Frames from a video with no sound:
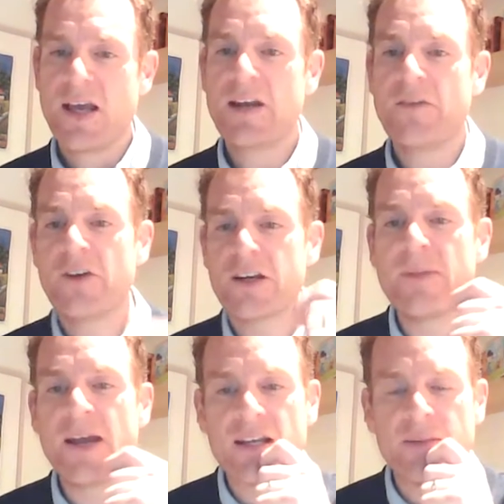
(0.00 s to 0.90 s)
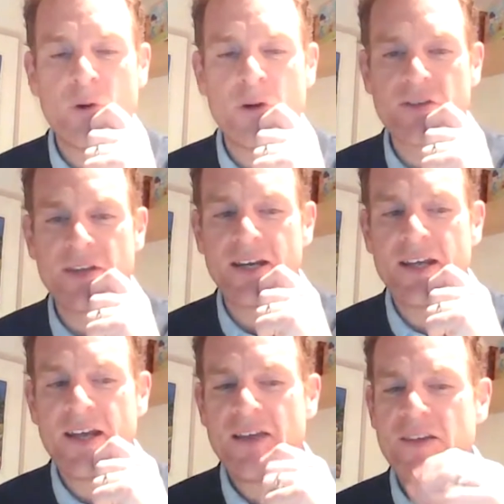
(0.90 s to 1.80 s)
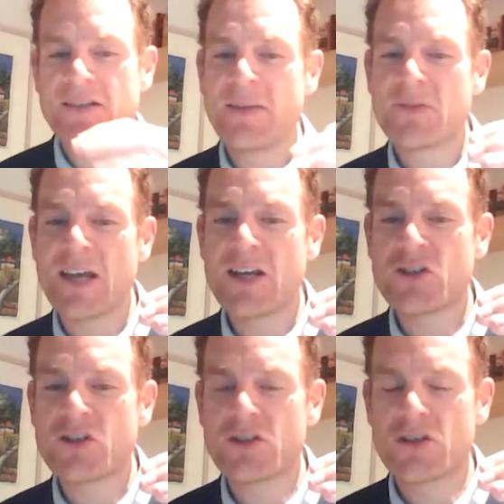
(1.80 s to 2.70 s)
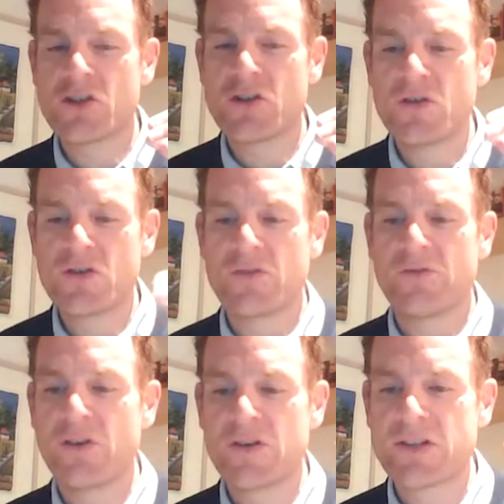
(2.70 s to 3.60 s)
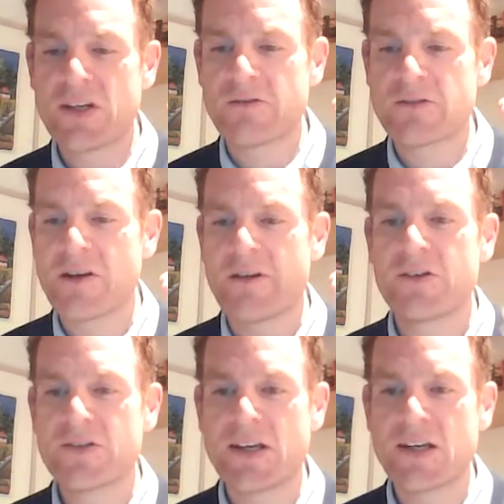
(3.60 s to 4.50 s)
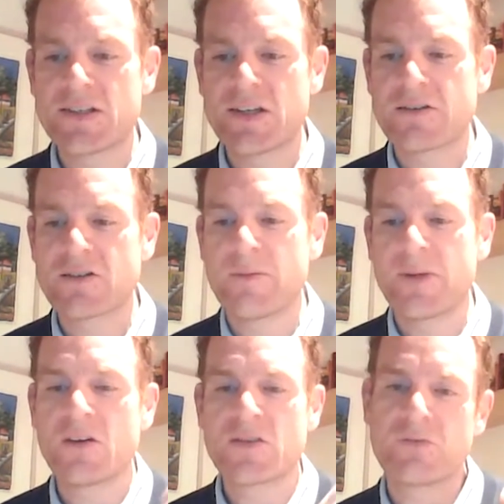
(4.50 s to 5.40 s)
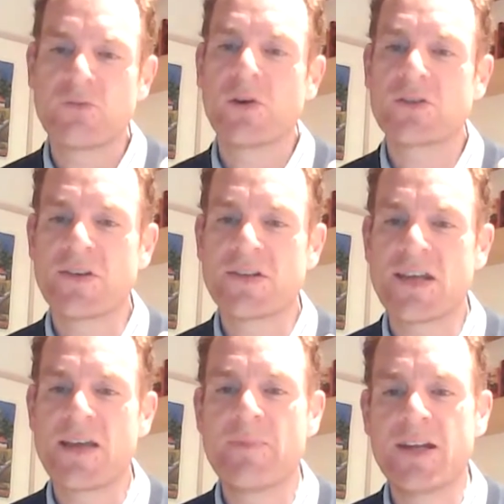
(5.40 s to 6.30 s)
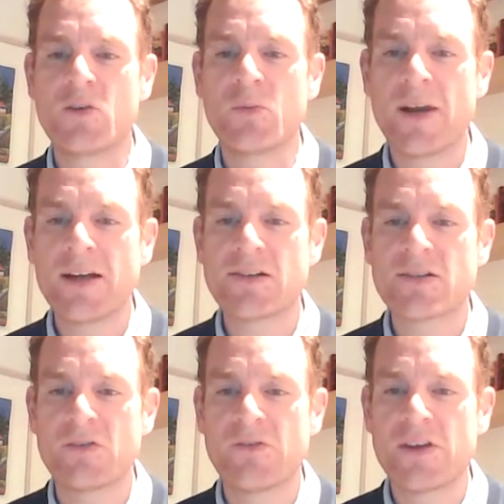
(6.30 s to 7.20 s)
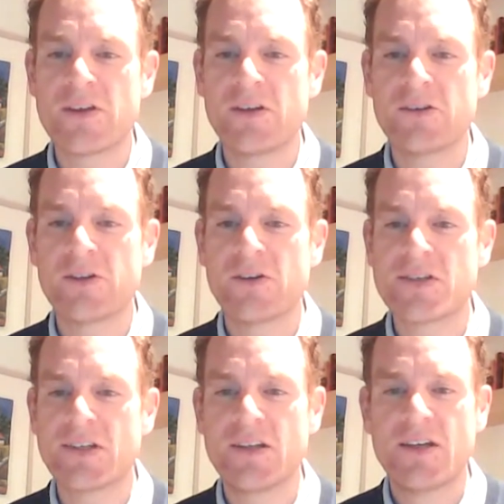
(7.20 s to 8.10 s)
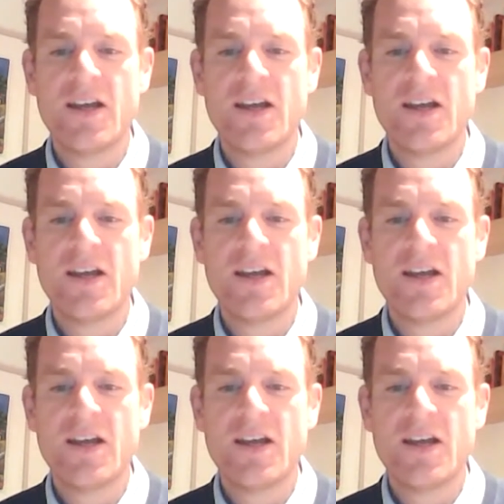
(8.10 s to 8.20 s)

And if I can make it a point on that, there's a temptation to choose your first secretary or second secretary because they've worked on the same medical practice software that you're using.